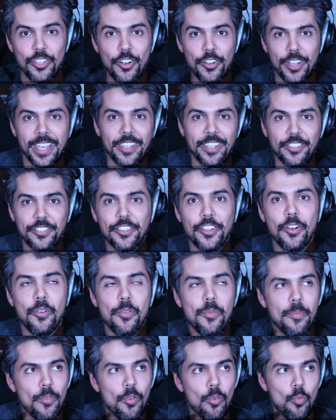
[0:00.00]
Okay, so
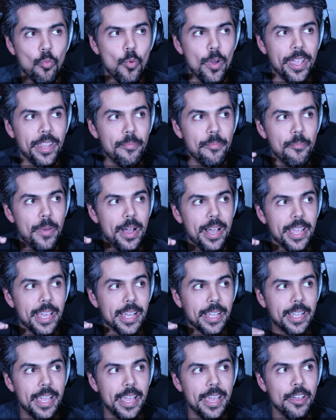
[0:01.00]
when my
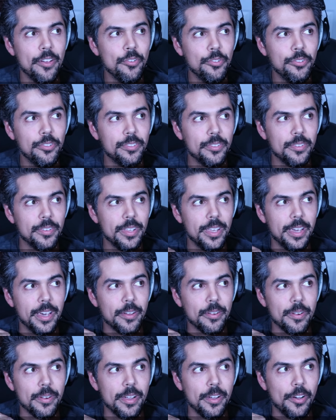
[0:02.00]
account
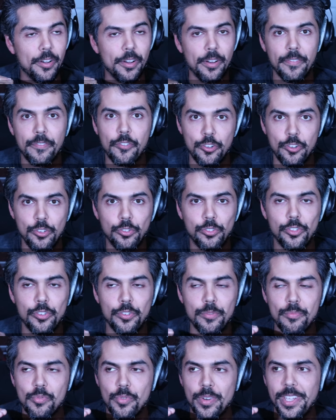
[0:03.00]
uh, uh, for
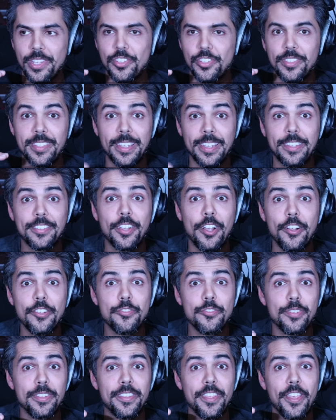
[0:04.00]
YouTube reached
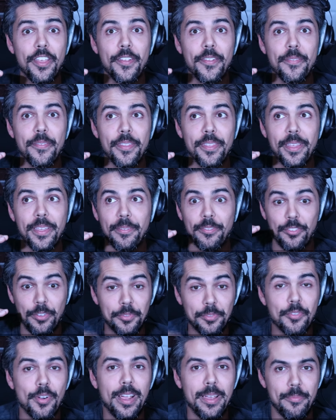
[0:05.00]
600
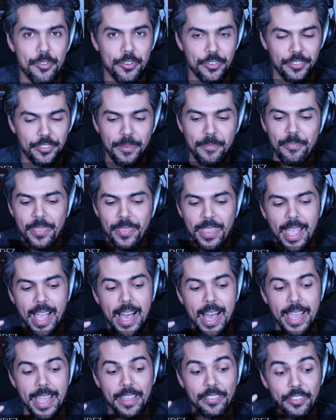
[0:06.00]
subscribers,
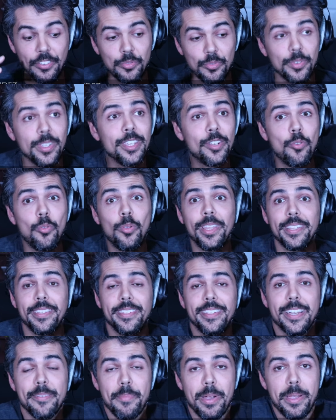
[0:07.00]
I had this really cool
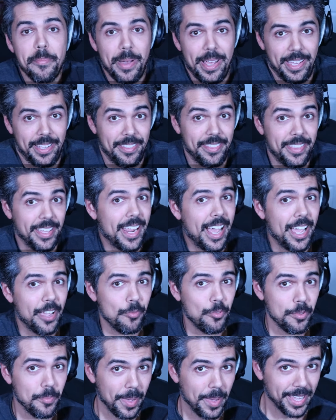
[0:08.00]
idea in my mind that I
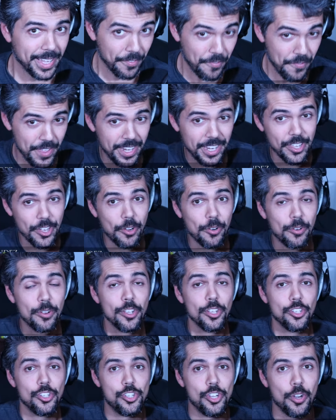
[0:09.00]
would make a video
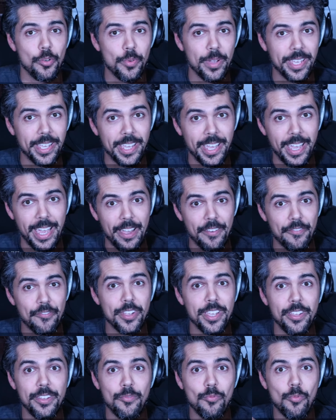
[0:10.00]
showing
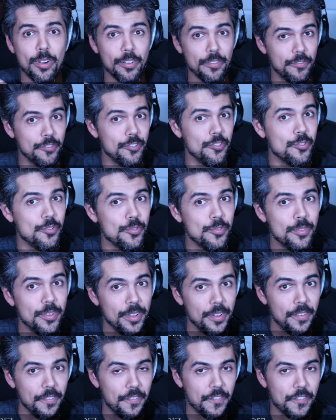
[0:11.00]
every one of you
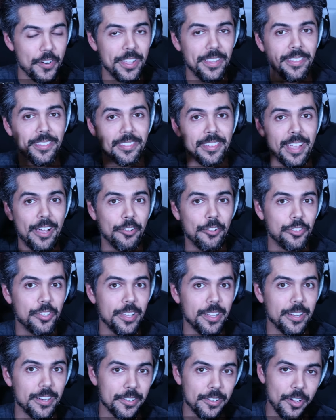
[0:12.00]
friends out
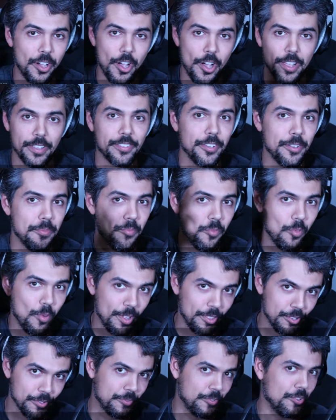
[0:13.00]
there, awesome,
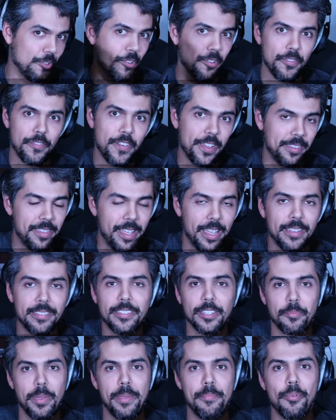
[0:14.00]
wonderful,
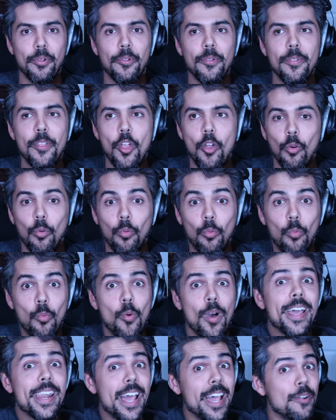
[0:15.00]
fantastic people,
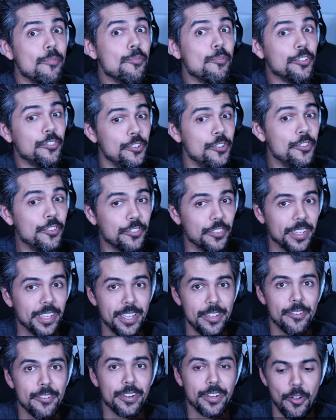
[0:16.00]
what I was using
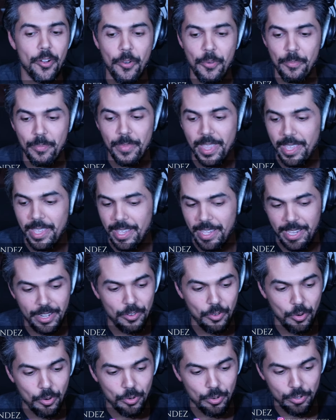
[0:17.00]
here at home
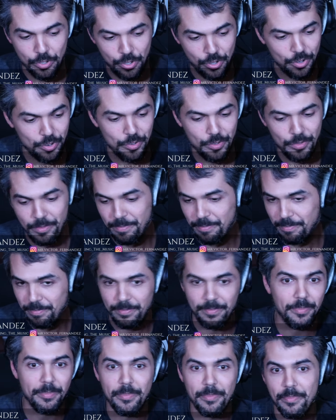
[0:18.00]
in order to
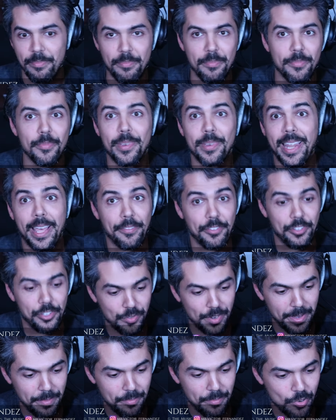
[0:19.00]
live
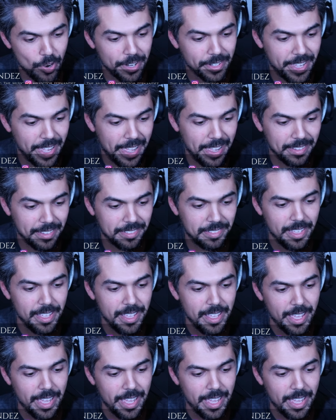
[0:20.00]
stream broadcast.